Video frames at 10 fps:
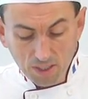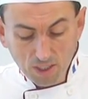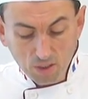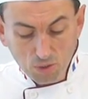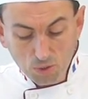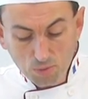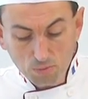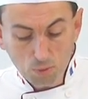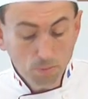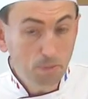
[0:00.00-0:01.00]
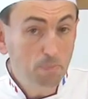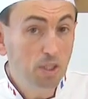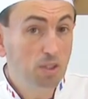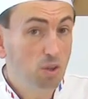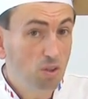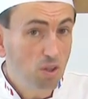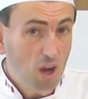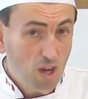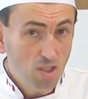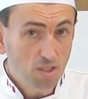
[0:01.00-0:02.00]
into, you may peel it or
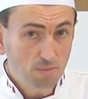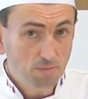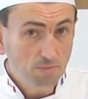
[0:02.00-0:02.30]
not,